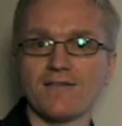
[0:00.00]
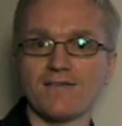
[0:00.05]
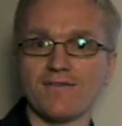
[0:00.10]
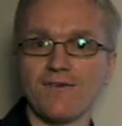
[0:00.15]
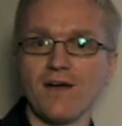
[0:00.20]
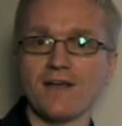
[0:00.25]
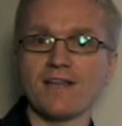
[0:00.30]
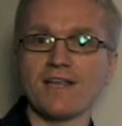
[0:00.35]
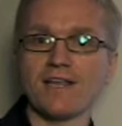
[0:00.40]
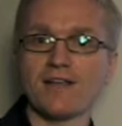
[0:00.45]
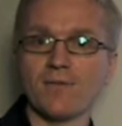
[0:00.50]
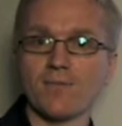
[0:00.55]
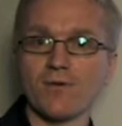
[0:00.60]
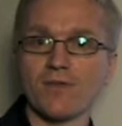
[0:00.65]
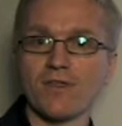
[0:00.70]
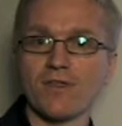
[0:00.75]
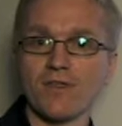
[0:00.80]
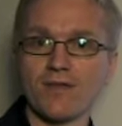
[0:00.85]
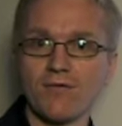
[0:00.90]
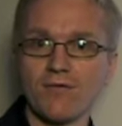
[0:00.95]
And finally,
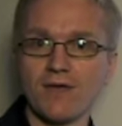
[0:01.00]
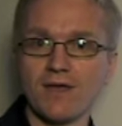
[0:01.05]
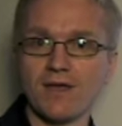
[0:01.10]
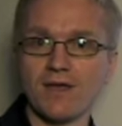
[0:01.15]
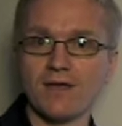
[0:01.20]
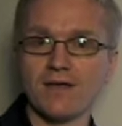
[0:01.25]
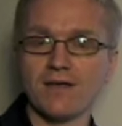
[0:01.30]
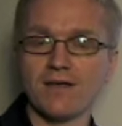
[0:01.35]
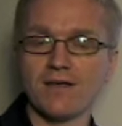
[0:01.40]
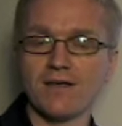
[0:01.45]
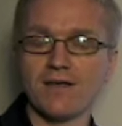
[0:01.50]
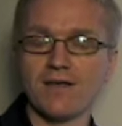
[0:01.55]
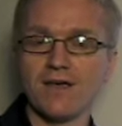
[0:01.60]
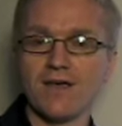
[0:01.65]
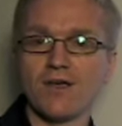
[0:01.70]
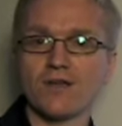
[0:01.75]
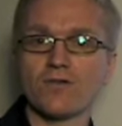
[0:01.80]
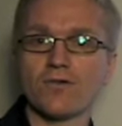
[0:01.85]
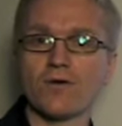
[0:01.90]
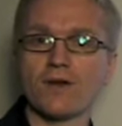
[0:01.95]
number three,
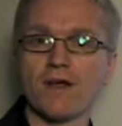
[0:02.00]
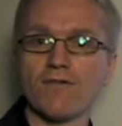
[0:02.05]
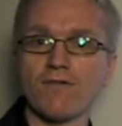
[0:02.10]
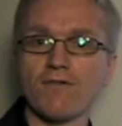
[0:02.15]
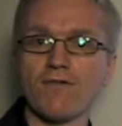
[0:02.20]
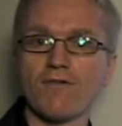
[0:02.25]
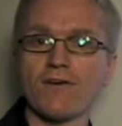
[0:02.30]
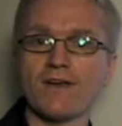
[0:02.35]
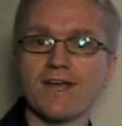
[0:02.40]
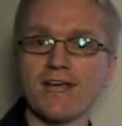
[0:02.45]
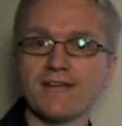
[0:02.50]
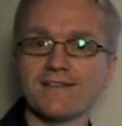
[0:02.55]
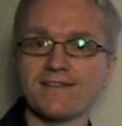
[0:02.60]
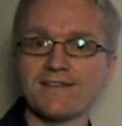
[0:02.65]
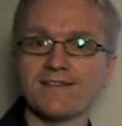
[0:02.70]
don't ever forget